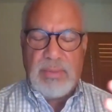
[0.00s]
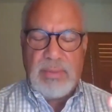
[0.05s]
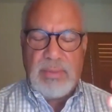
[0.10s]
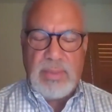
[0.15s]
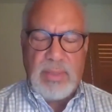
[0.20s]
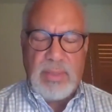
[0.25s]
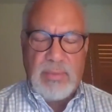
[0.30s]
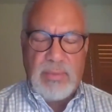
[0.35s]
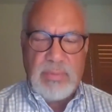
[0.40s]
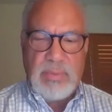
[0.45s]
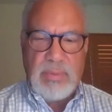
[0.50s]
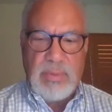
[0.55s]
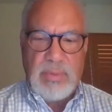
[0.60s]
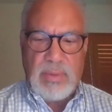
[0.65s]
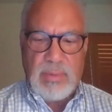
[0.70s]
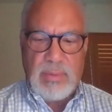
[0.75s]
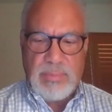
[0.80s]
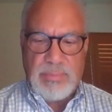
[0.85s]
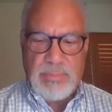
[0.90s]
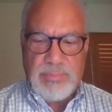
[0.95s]
kind of
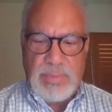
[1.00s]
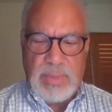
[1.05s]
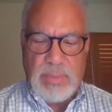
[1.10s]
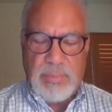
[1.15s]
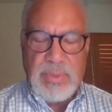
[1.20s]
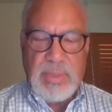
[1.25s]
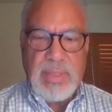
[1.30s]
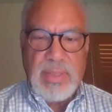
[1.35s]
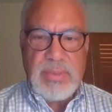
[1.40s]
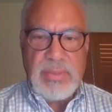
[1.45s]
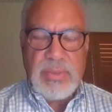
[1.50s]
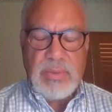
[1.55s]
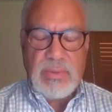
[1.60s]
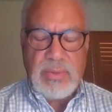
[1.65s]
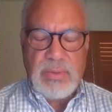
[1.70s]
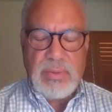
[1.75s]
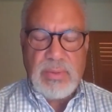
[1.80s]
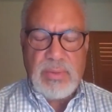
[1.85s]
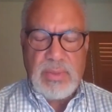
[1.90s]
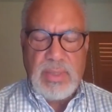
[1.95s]
um, complex
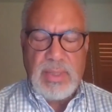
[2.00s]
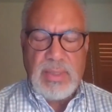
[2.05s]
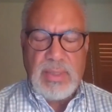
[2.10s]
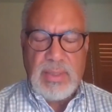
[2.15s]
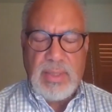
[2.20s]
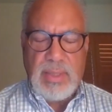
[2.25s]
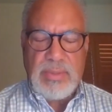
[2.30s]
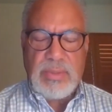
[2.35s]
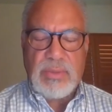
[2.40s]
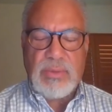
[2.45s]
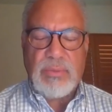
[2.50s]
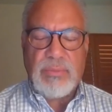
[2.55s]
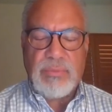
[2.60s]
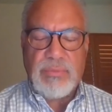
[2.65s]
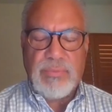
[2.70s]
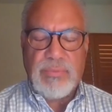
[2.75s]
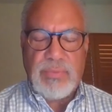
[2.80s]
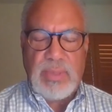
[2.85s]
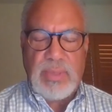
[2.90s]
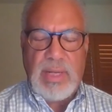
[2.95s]
psychological
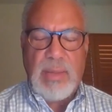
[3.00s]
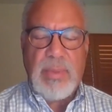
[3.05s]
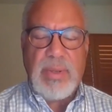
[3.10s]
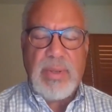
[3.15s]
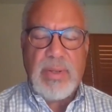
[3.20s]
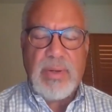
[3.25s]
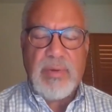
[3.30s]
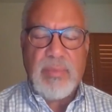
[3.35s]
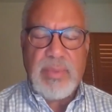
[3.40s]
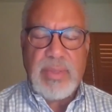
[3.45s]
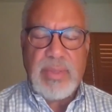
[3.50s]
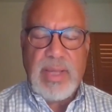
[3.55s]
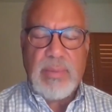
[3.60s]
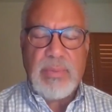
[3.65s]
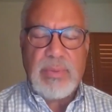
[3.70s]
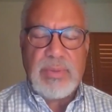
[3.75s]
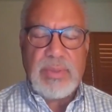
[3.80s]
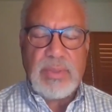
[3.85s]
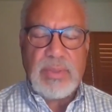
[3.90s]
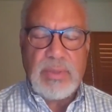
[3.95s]
phenomenon of being
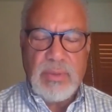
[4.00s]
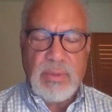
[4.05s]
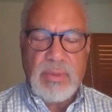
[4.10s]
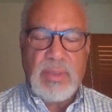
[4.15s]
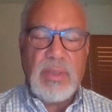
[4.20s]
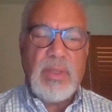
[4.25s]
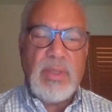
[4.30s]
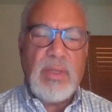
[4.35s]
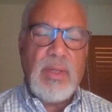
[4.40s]
able to look